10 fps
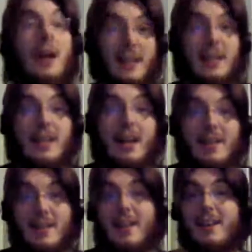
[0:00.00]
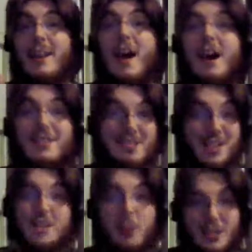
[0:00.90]
he then
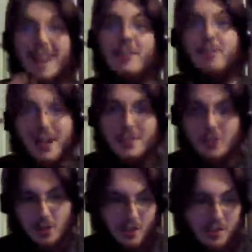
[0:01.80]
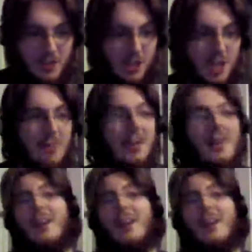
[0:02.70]
starts putting out the fires all over the ship.